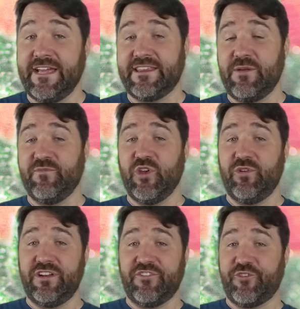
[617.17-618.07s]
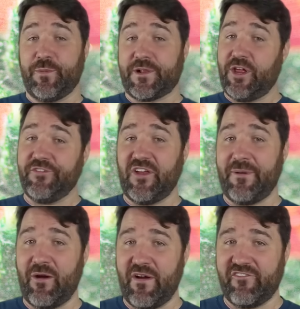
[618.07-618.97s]
Get them viewed in a super close-up,
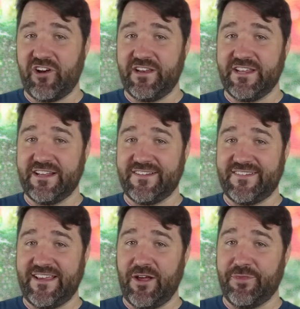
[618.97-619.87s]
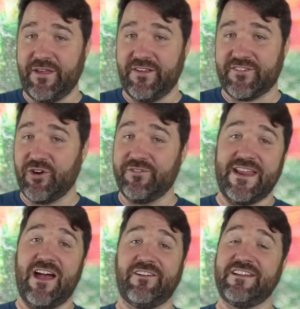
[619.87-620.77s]
however, and you get to see how things go
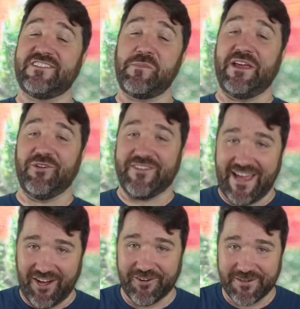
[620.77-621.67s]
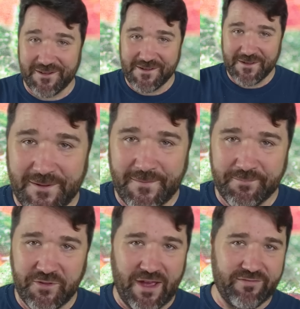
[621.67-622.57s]
down in Tomato Town.
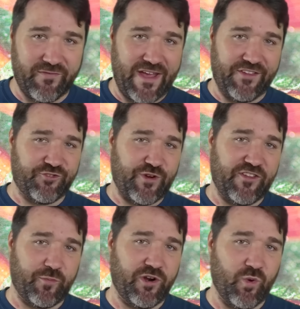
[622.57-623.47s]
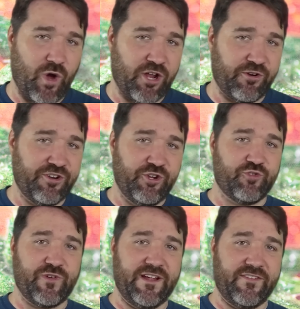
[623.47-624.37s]
You have the veins transporting water and
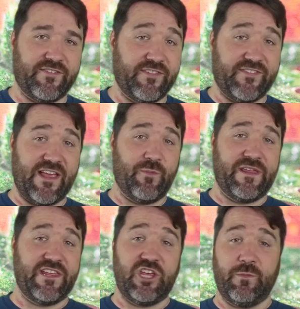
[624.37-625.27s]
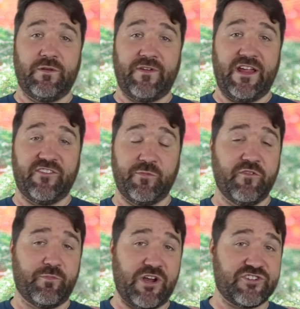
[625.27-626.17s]
nutrients in the same way that human veins
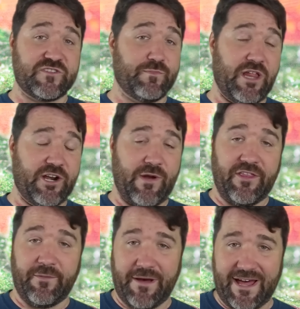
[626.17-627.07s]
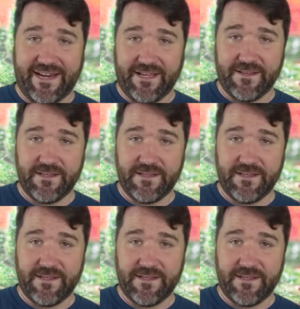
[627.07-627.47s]
move precious blood around the body.